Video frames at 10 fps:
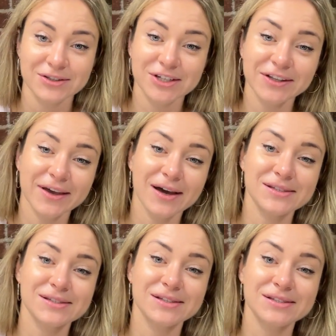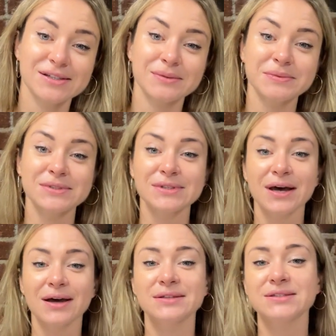Gen AI systems
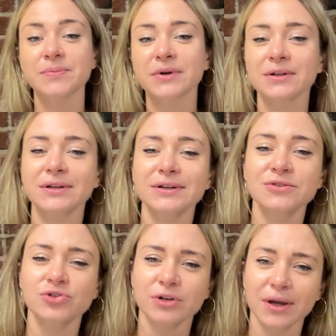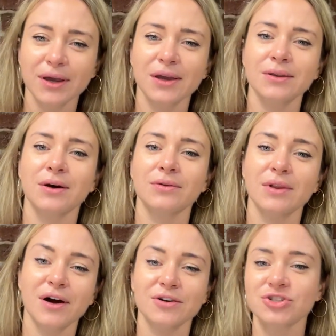are typically trained on
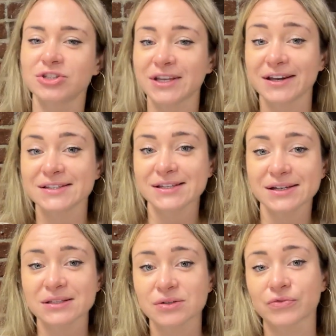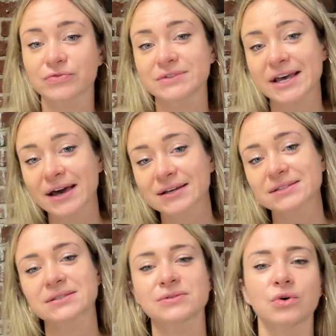large datasets of
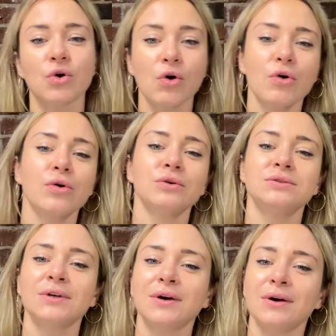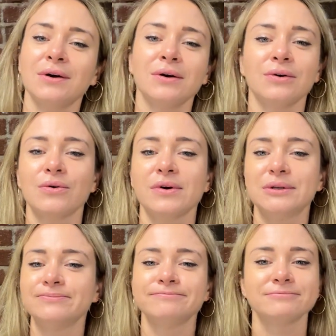text, code,
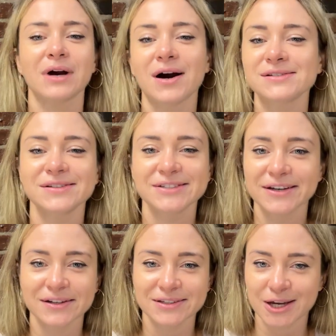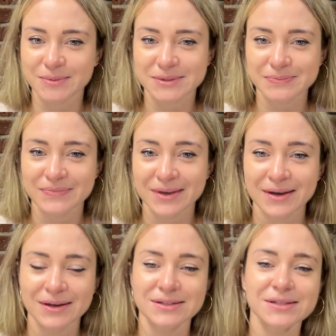or other data types.
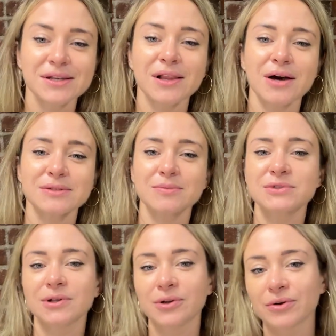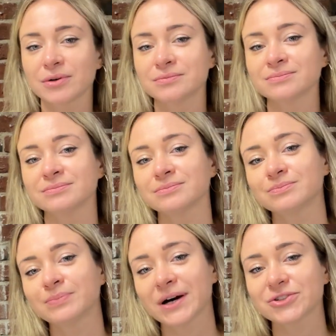This allows them to learn
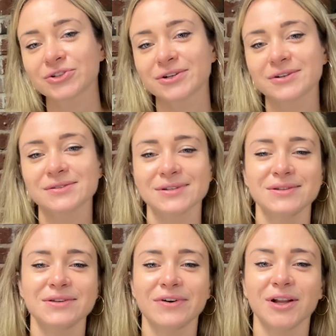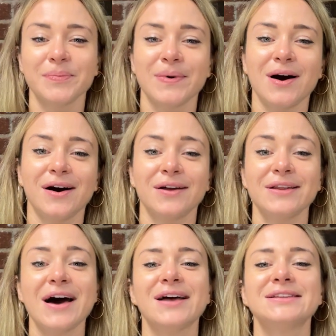patterns and develop an
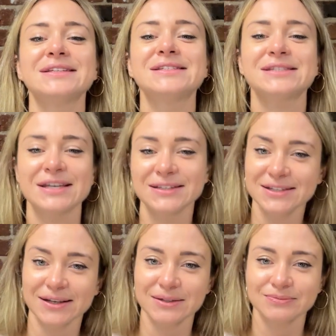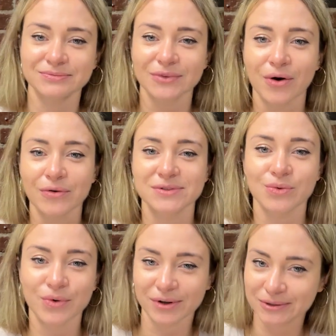understanding of the
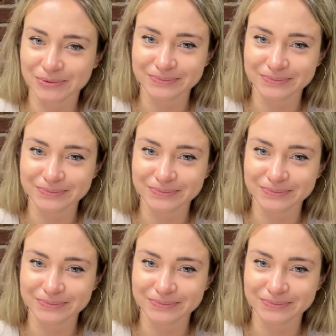world.